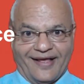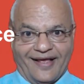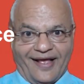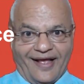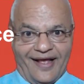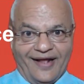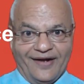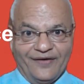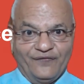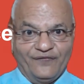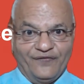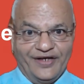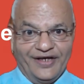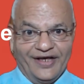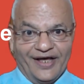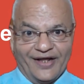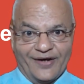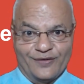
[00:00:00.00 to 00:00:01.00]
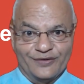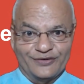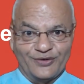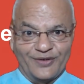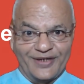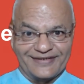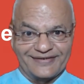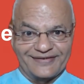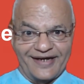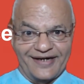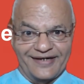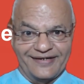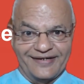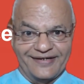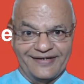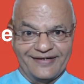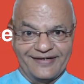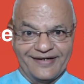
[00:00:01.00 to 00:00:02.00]
And we are also
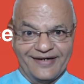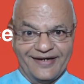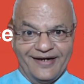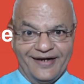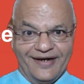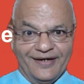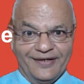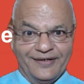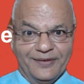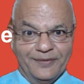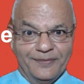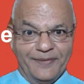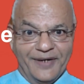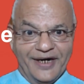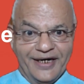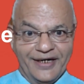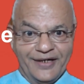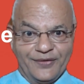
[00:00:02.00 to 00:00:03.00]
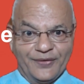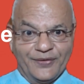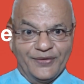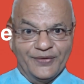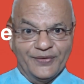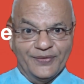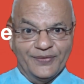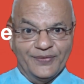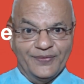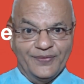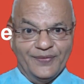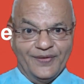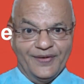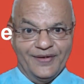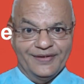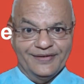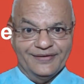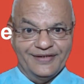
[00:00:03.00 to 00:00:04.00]
excited to bring to you
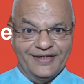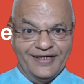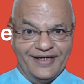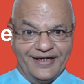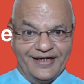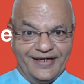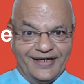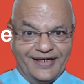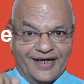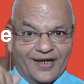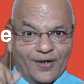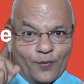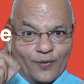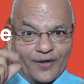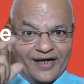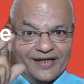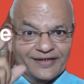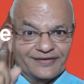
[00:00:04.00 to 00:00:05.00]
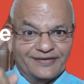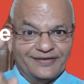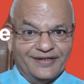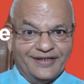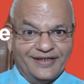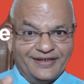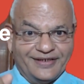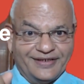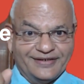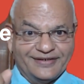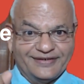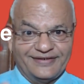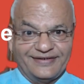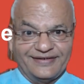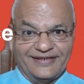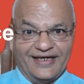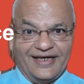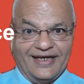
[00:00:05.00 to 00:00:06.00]
the Navratri
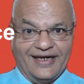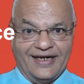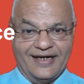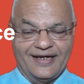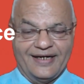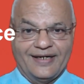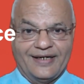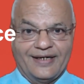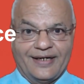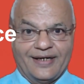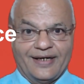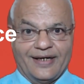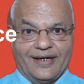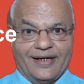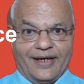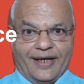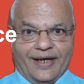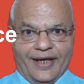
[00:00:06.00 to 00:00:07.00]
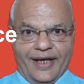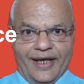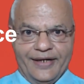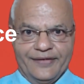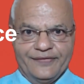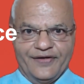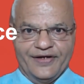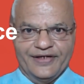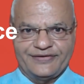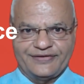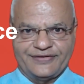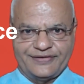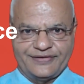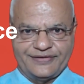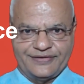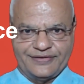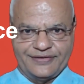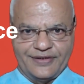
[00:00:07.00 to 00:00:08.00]
sale. In
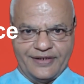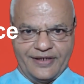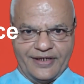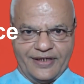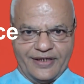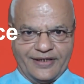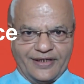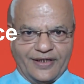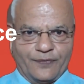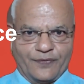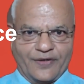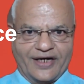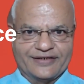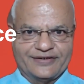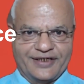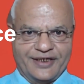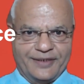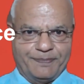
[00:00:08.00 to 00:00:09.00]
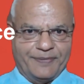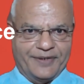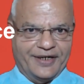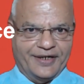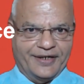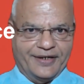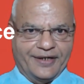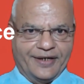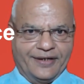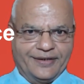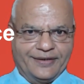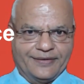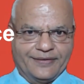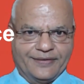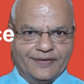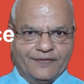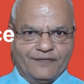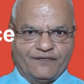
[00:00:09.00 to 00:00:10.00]
this Navratri period,
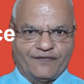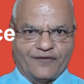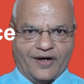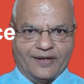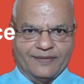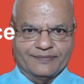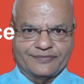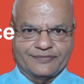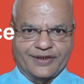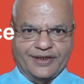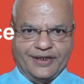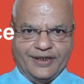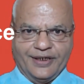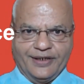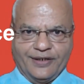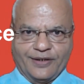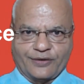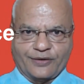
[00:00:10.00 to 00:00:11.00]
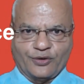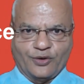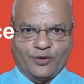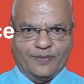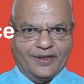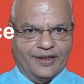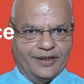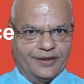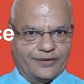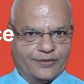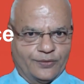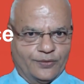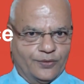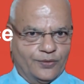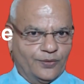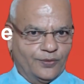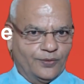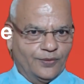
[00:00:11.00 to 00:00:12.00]
from 3rd October
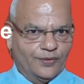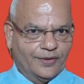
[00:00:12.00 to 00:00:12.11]
to